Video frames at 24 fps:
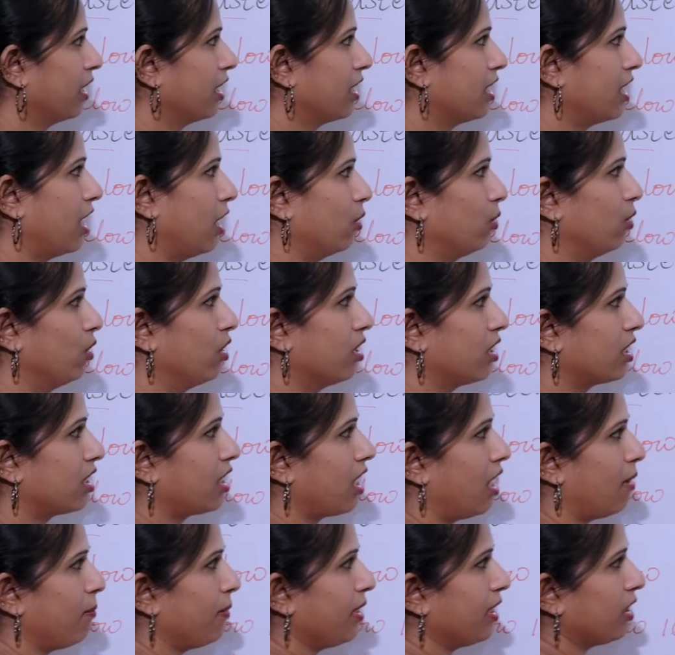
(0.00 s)
Now,
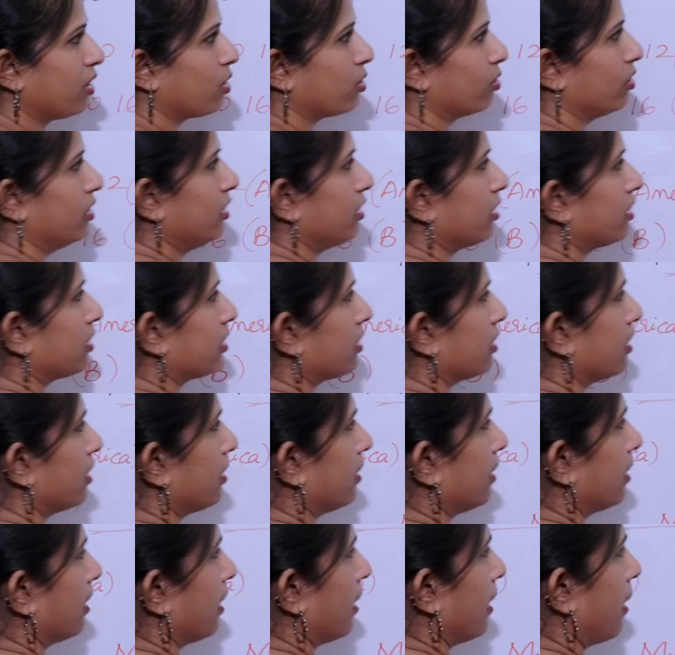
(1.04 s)
coming to this,
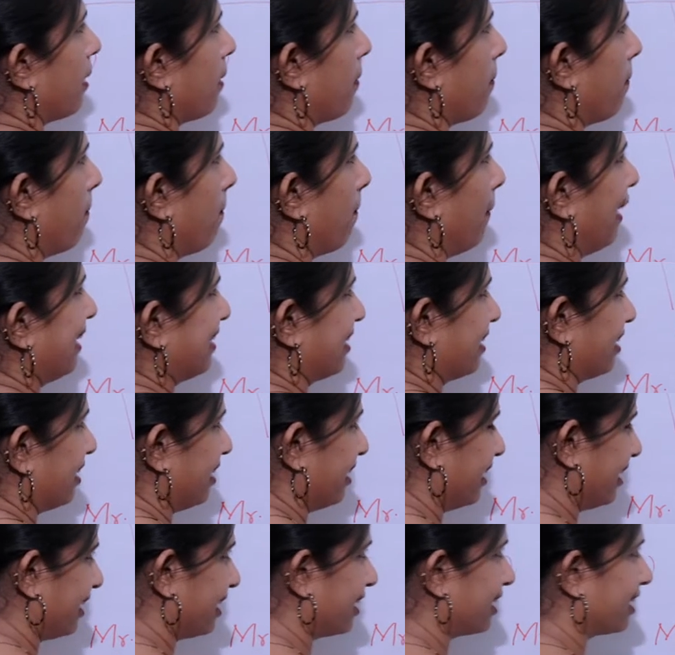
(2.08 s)

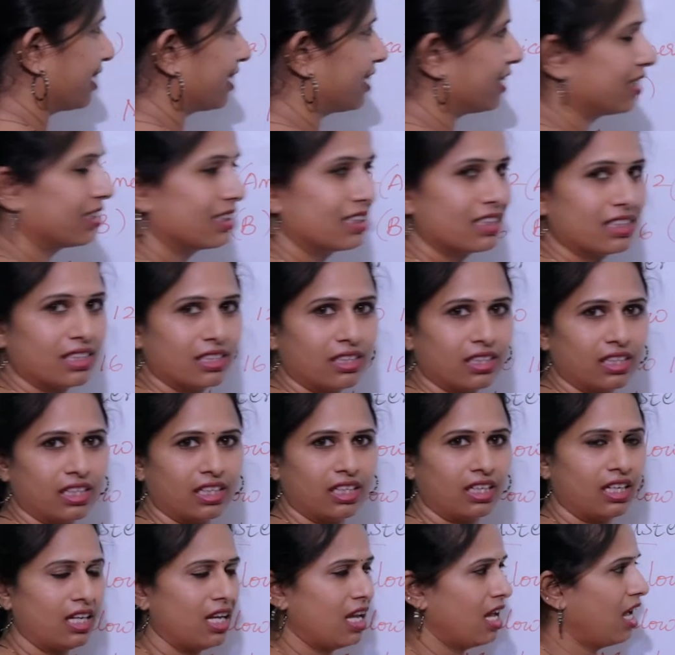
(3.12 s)
Messrs
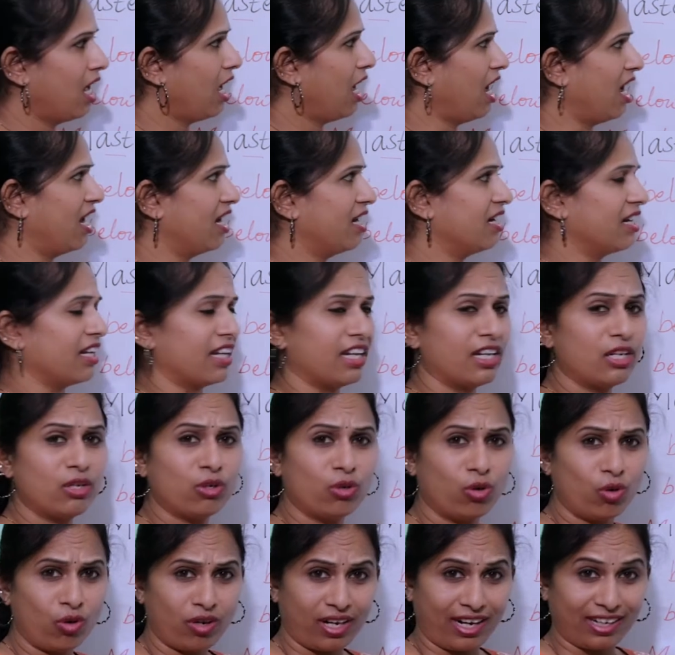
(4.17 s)
and in
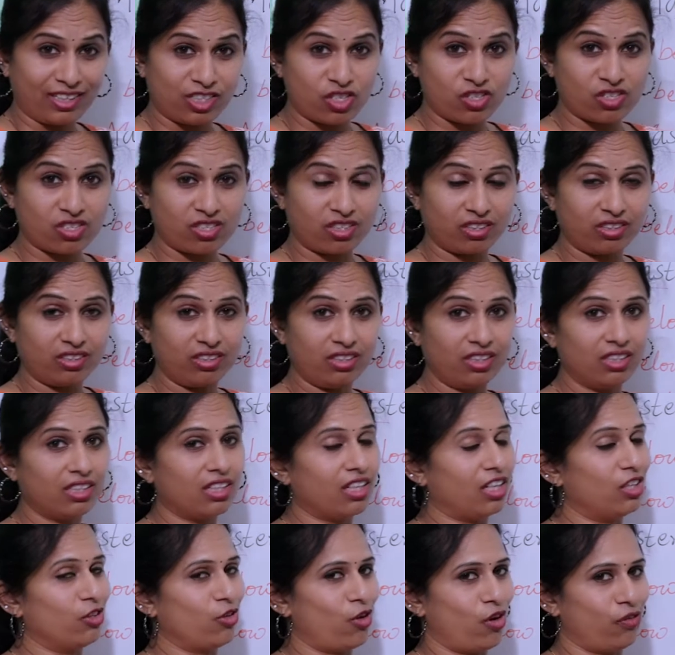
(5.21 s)
no register
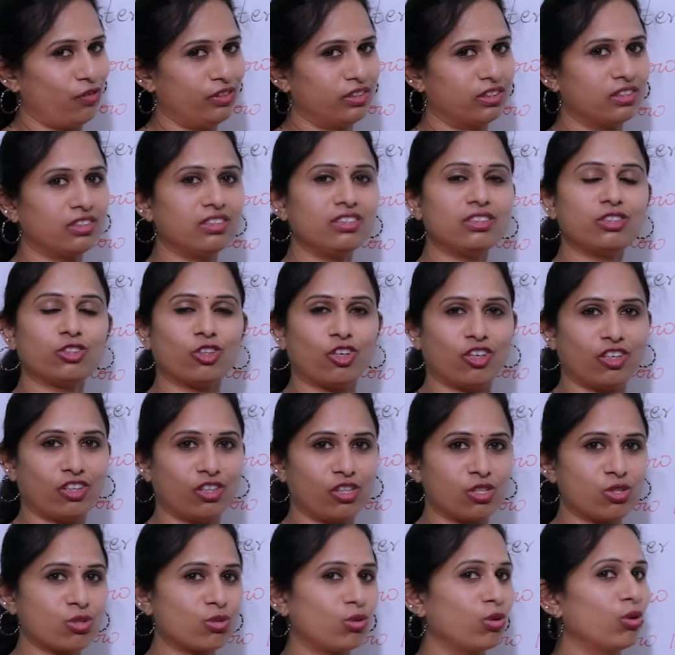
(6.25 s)
in the offices or in
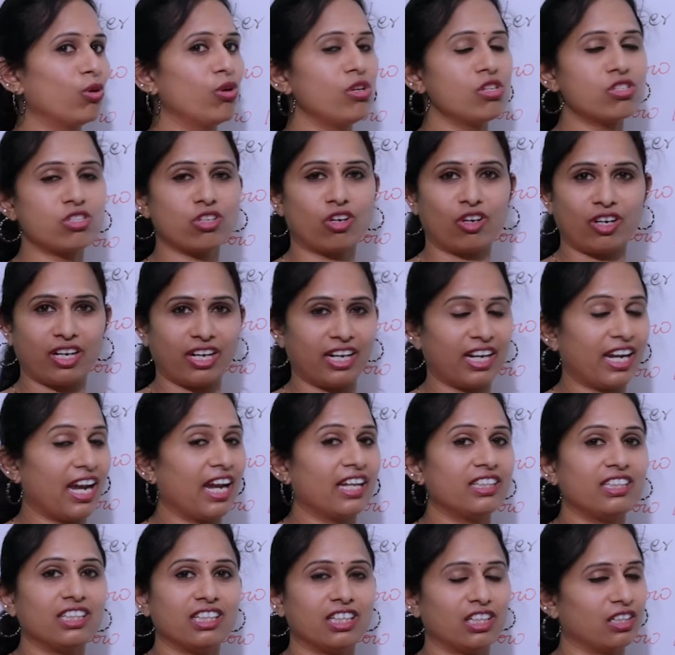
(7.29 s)
the schools or in
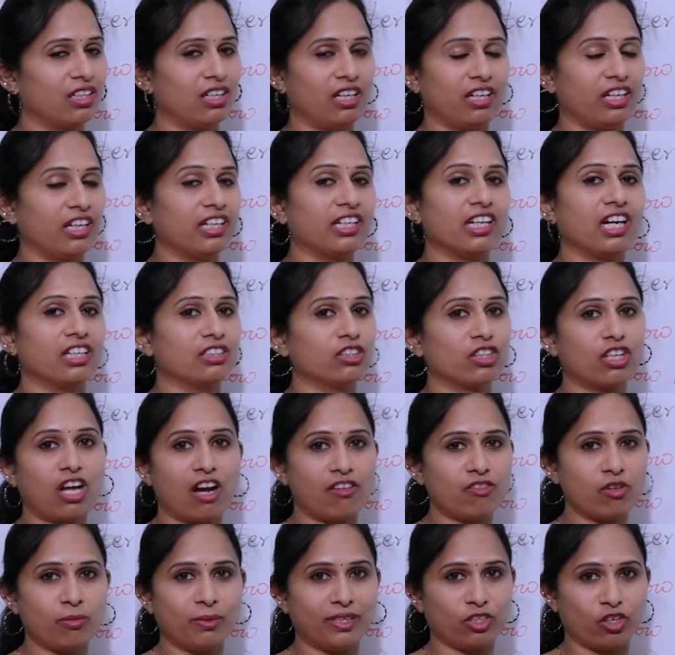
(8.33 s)
any other, any other
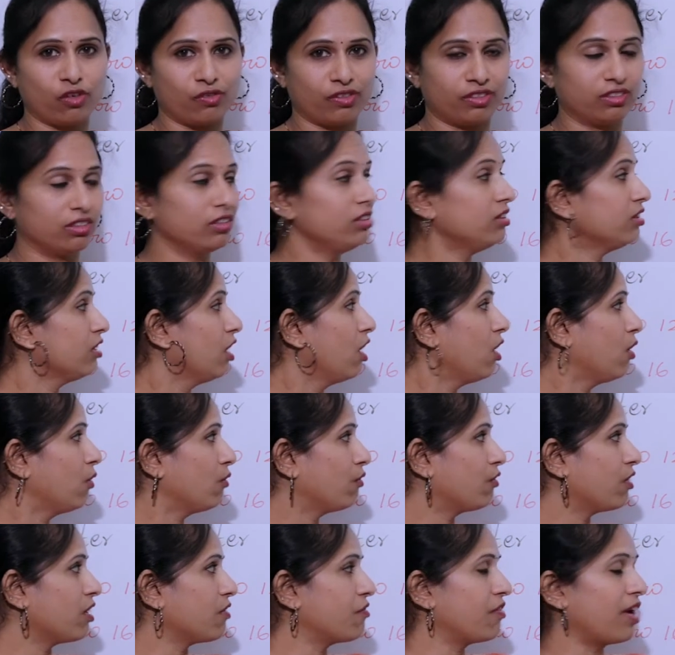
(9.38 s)
government offices
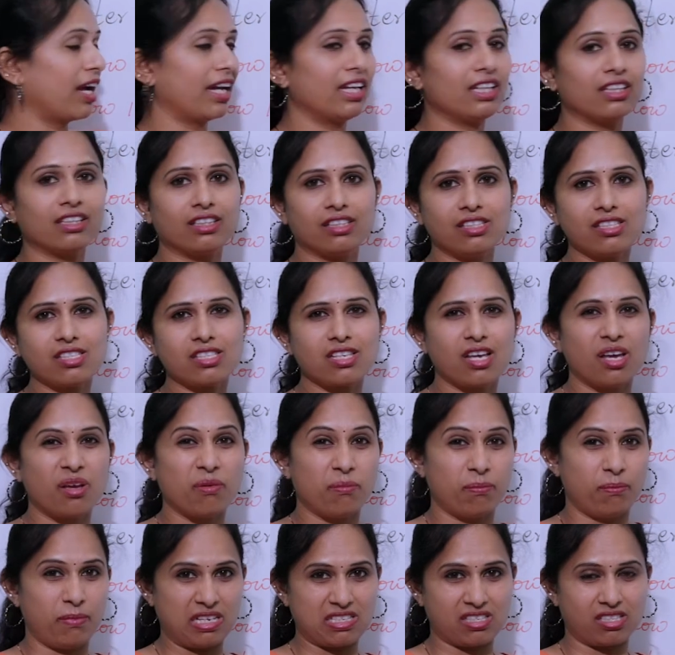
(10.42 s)
we find this
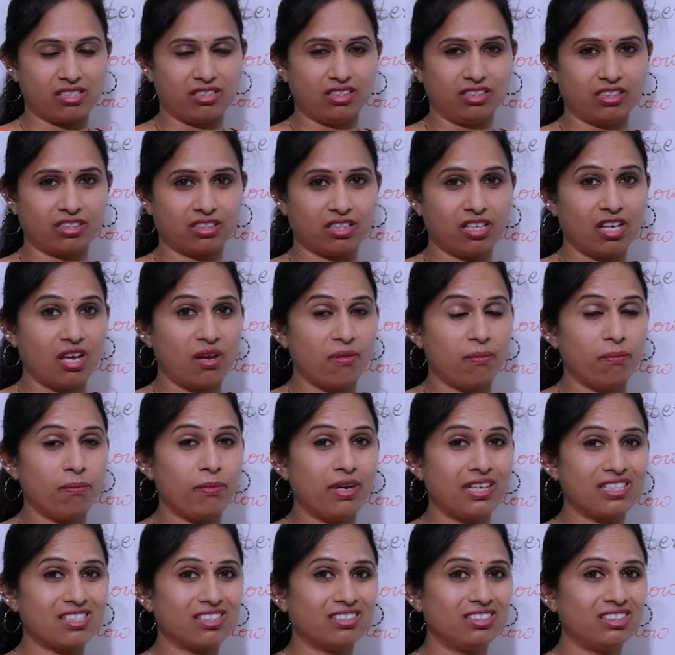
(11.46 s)
messrs
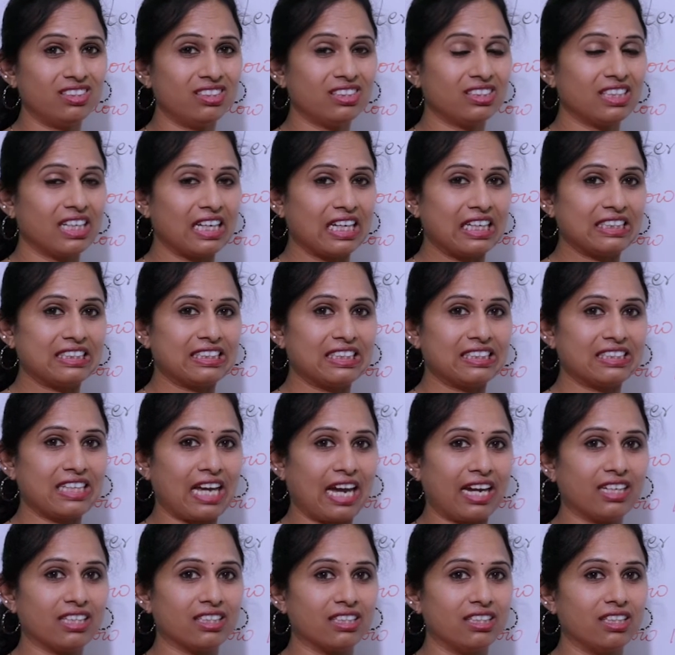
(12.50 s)
messrs is the
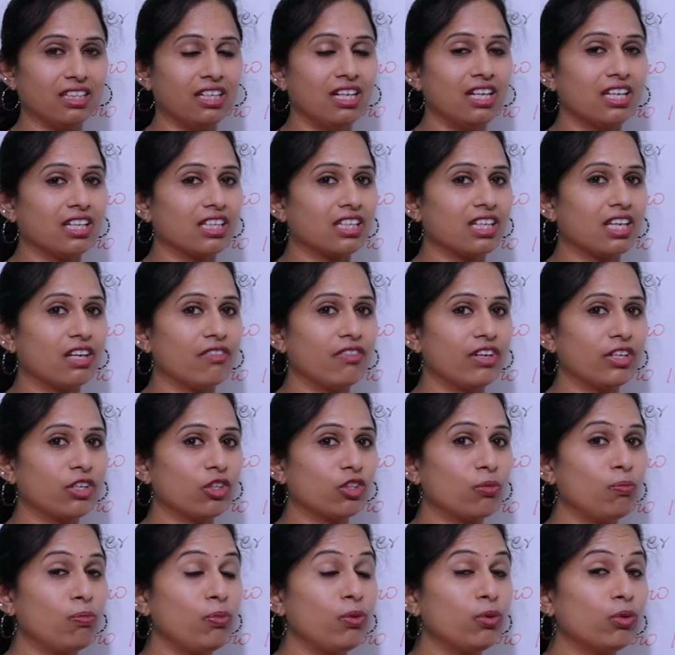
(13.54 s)
title given to
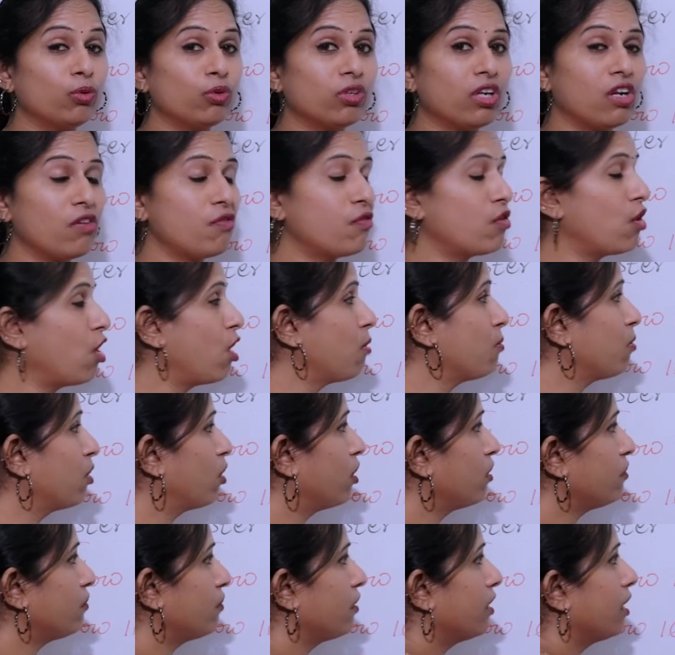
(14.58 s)
the plural form
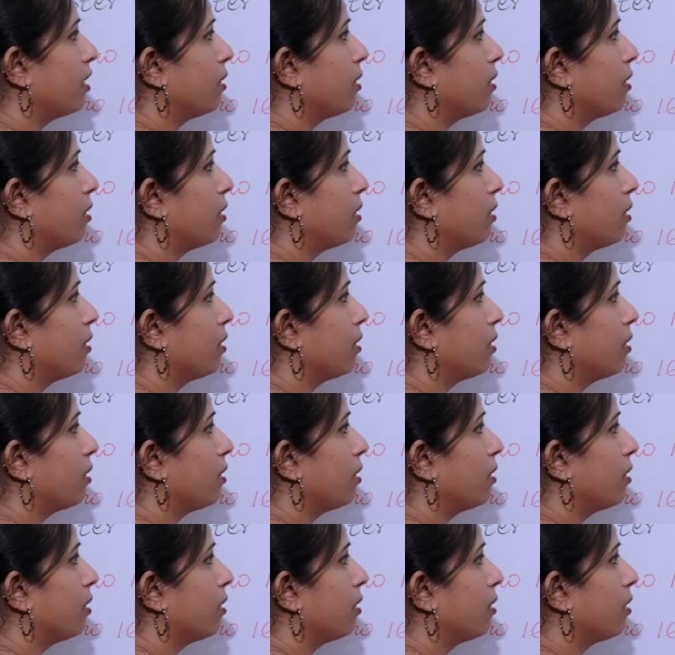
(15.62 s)
of